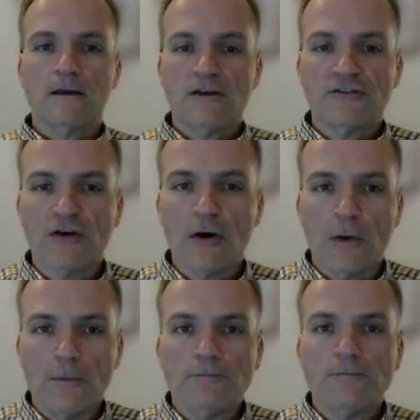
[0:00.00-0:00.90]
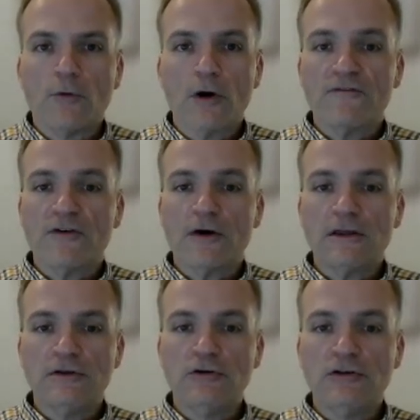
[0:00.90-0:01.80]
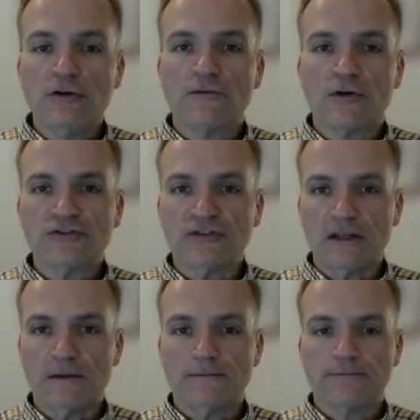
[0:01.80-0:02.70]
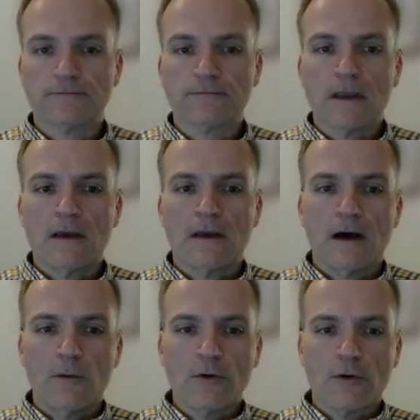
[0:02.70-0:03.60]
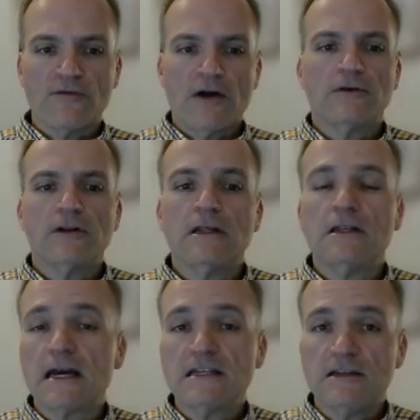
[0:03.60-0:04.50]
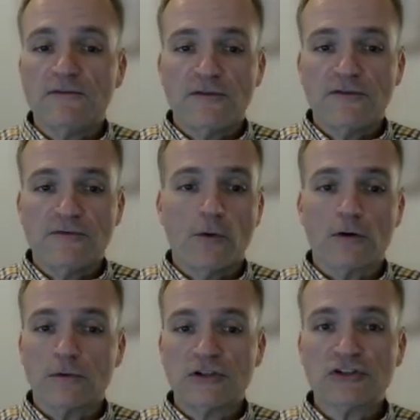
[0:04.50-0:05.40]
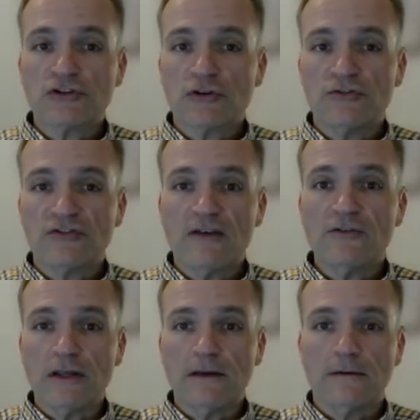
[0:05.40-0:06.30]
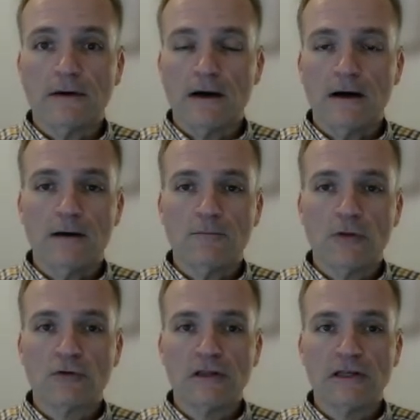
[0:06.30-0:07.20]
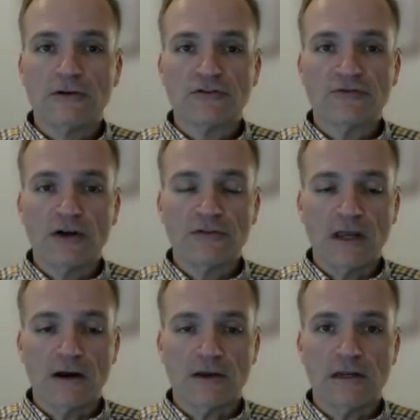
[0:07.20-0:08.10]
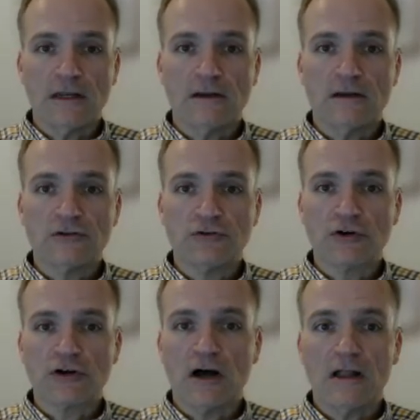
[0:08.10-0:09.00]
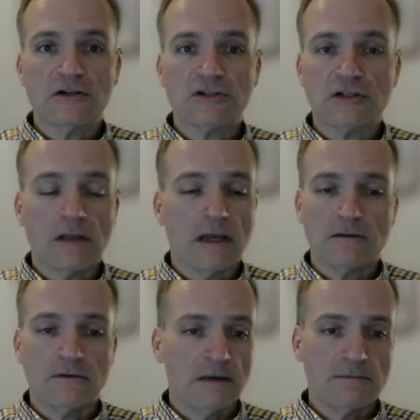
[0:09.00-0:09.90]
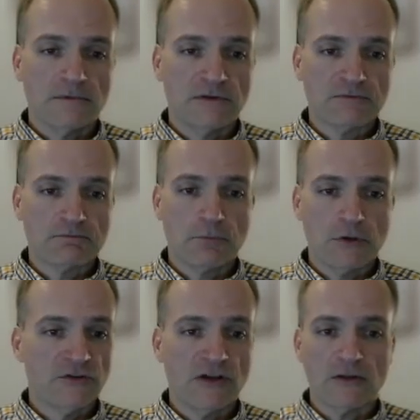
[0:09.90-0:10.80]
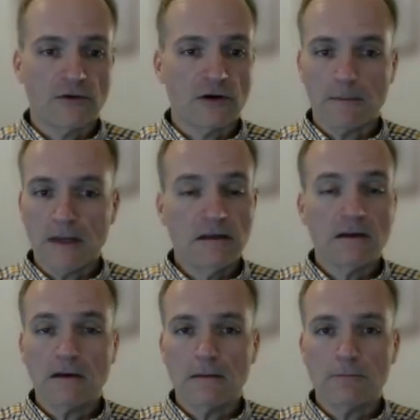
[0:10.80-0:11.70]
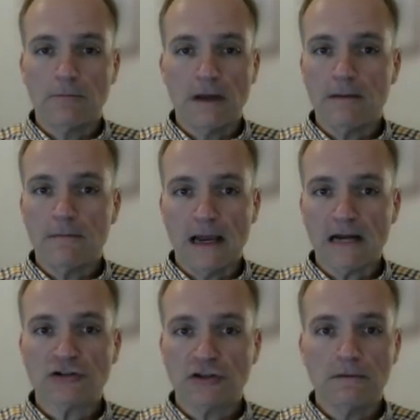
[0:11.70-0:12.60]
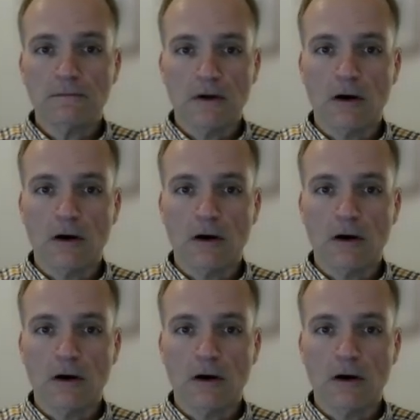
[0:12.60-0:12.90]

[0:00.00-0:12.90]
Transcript: So, we're a very new university. We were founded in 1954. We just turned 70. Local leaders felt the area needed a junior college, and they put together a committee and actually,